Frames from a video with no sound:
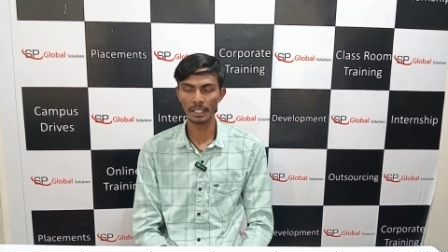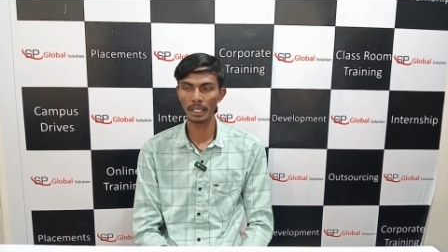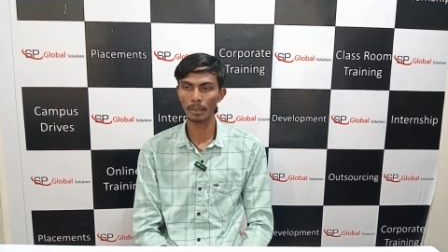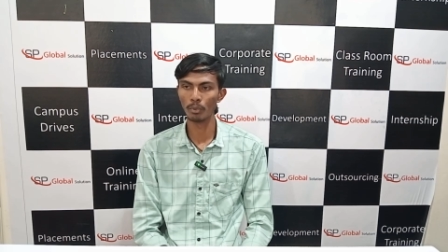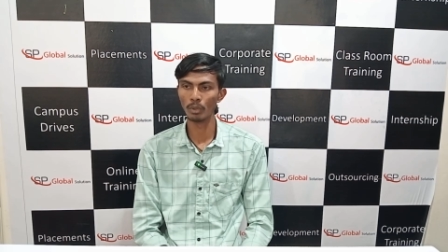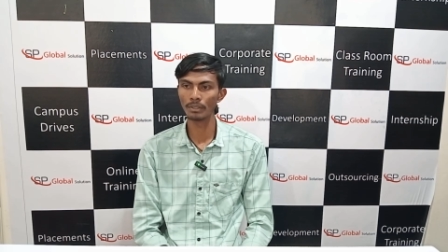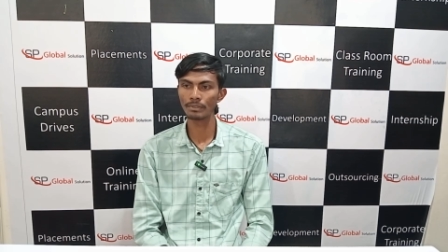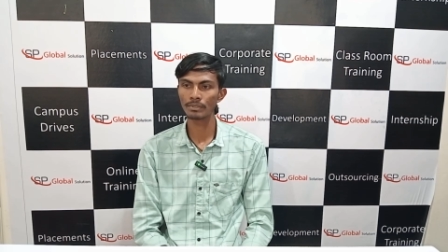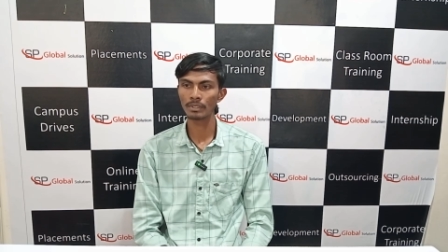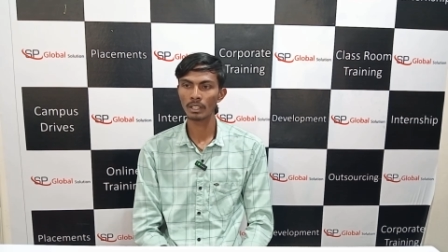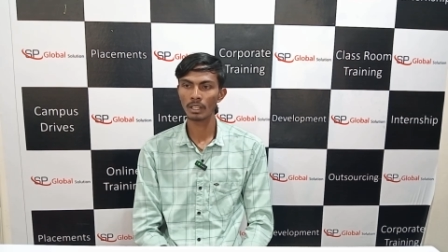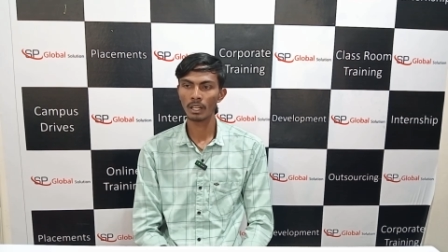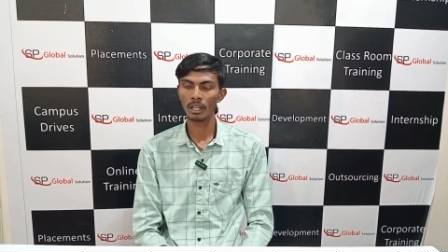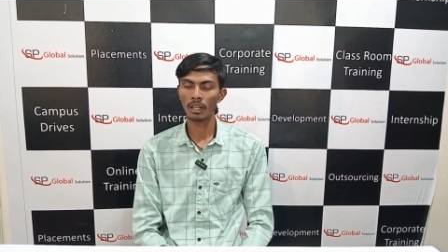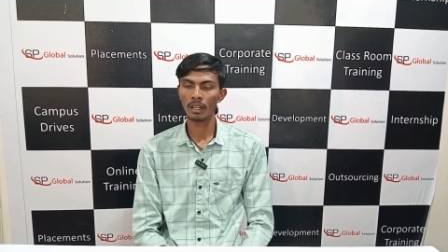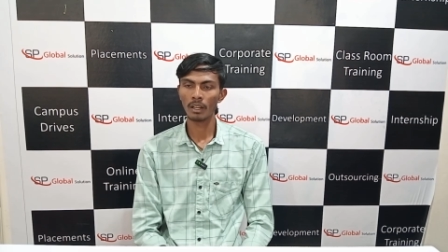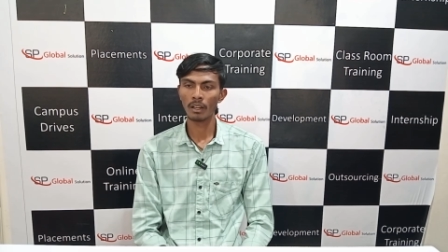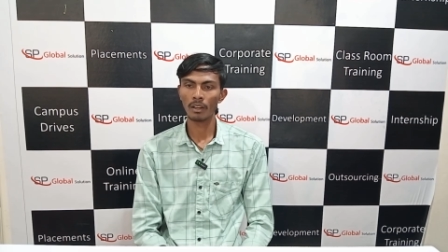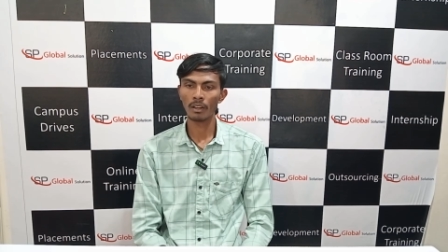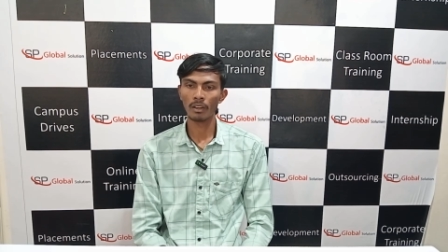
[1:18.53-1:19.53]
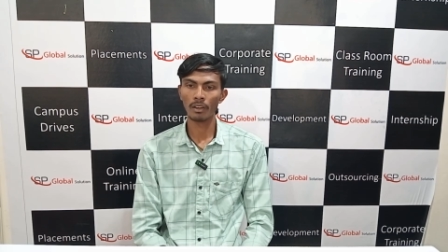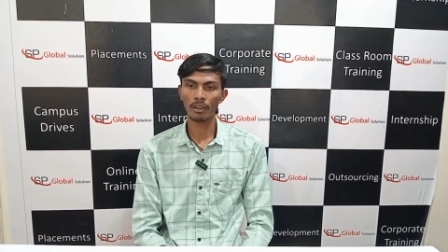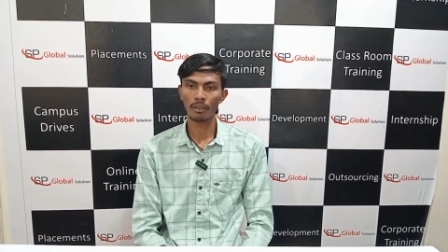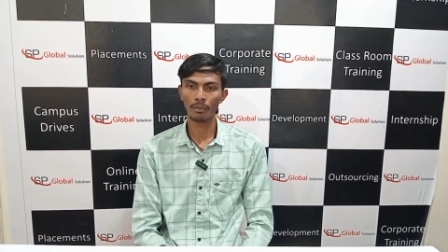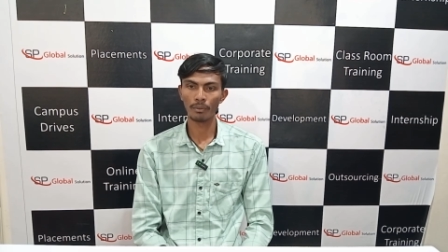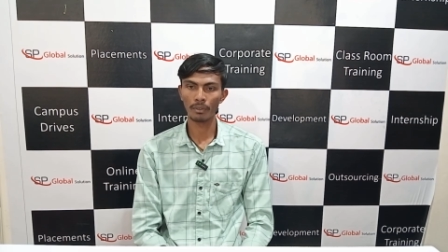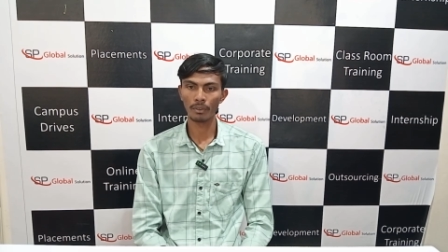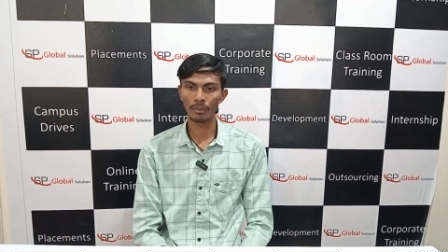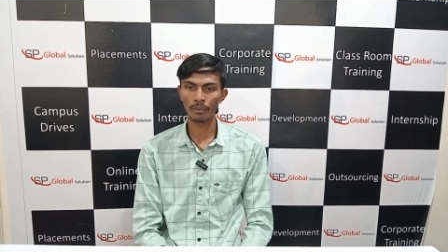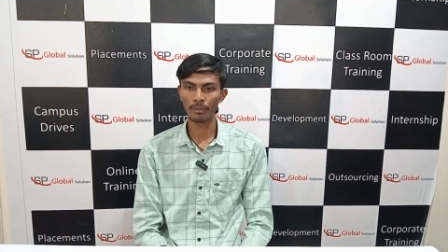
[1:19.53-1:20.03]
variables.
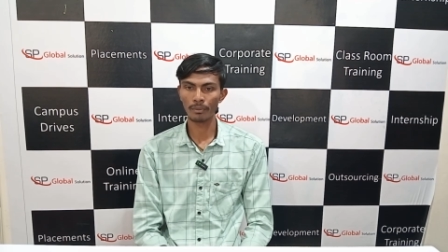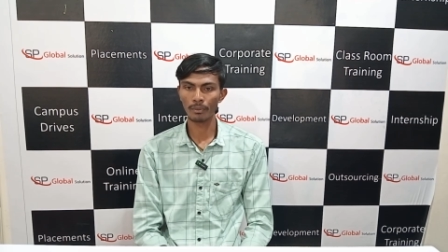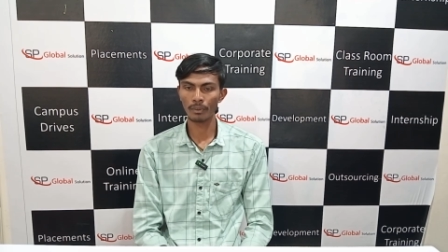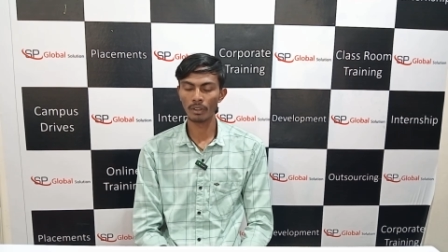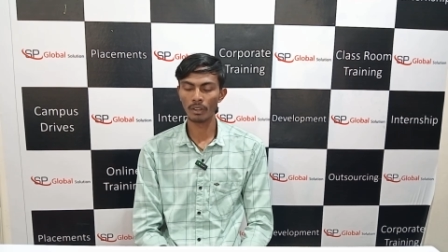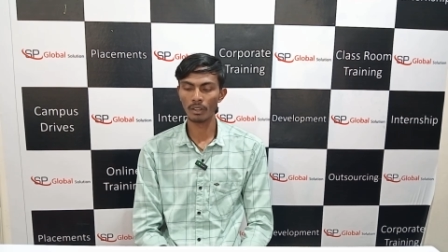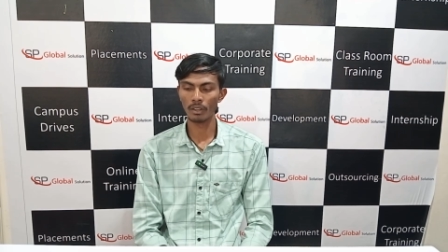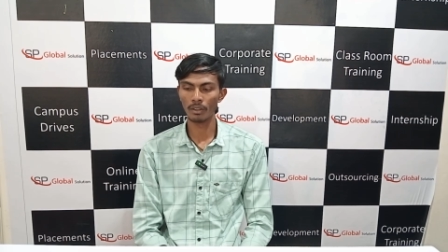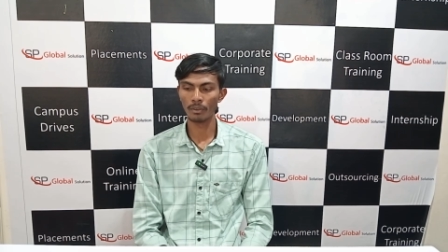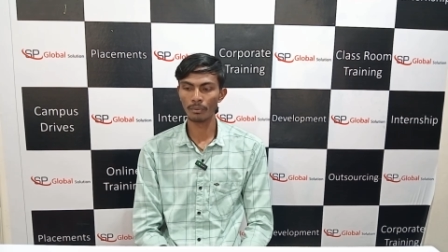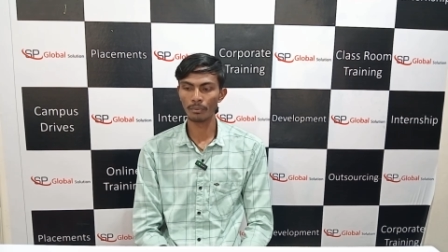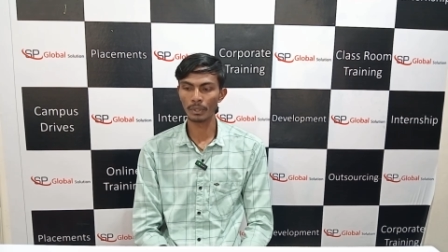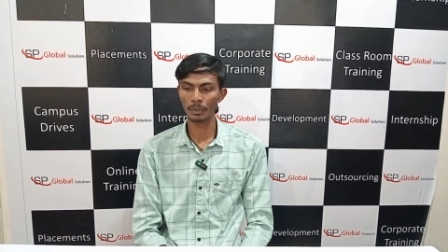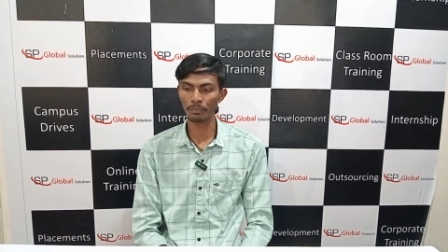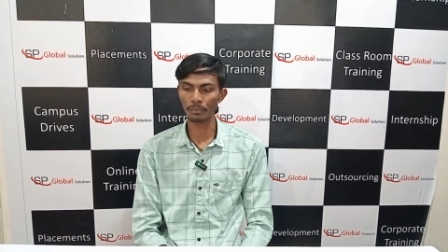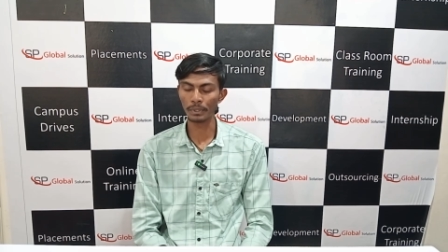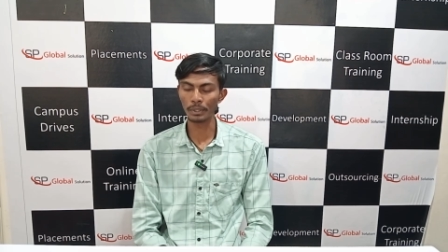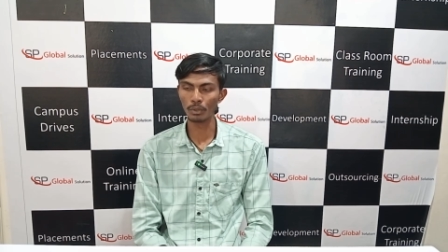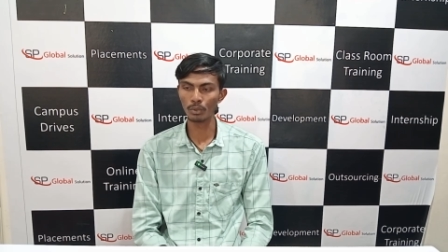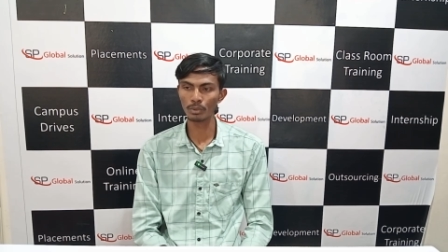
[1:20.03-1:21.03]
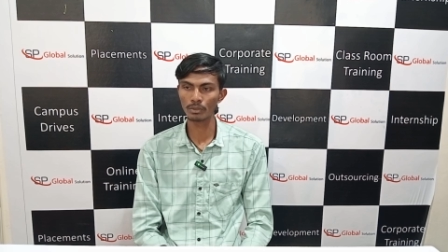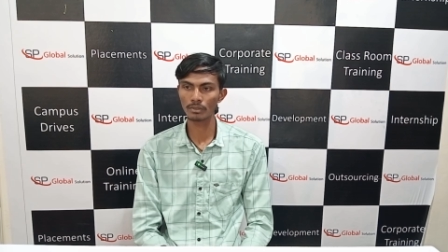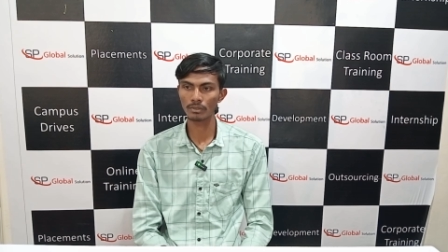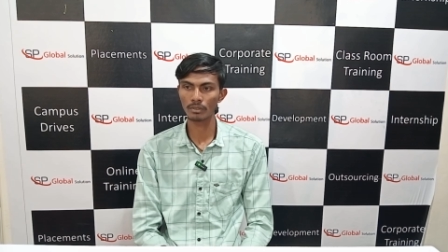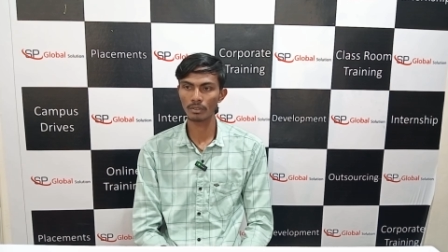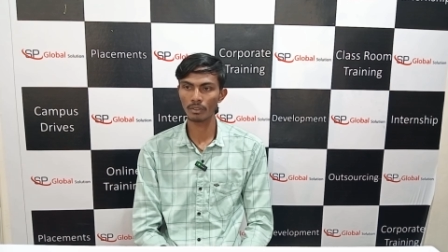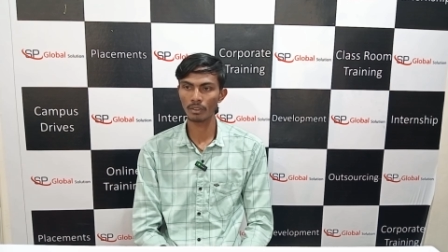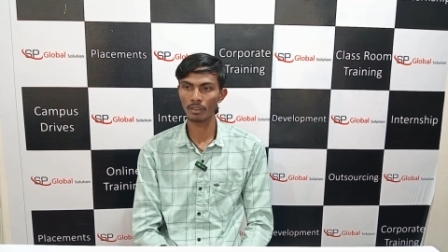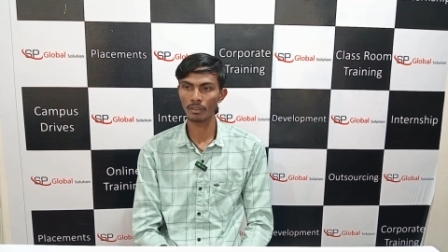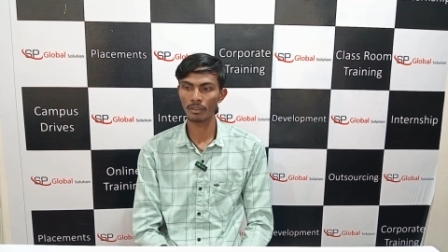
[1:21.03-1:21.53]
Uh, if you use